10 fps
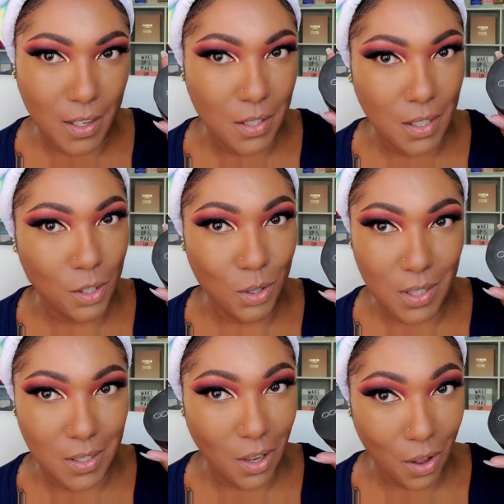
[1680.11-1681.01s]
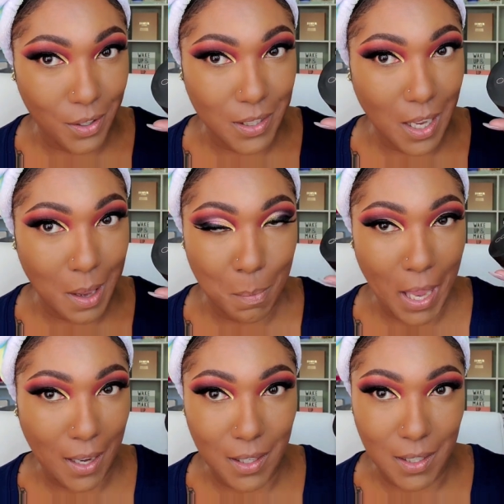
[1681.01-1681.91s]
I used to use this all the time
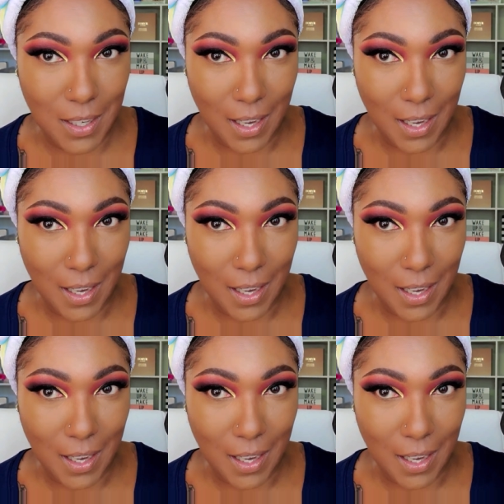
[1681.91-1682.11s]
back in